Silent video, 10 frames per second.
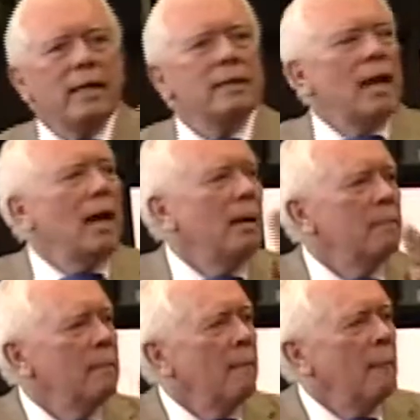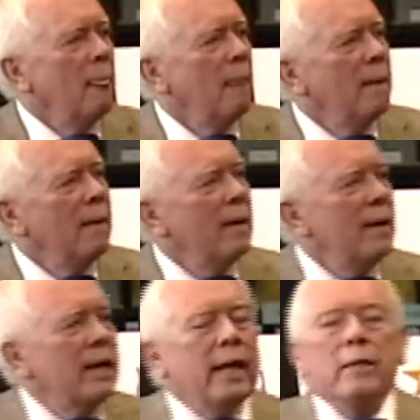take time.
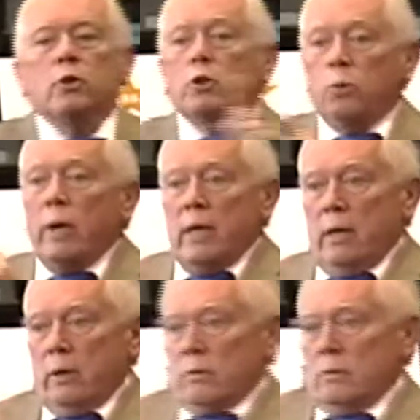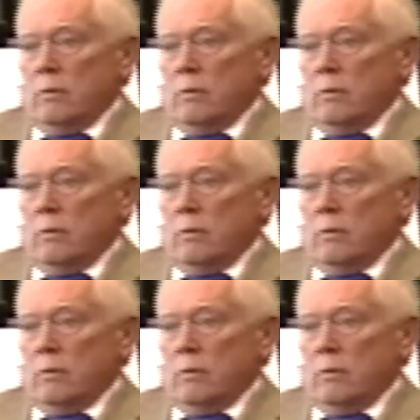And it took 20 years.